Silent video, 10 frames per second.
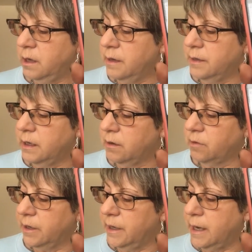And then I'll
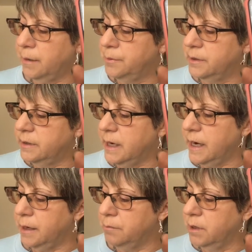write app
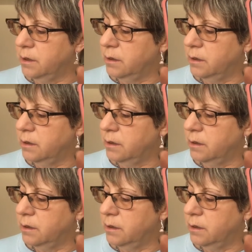name.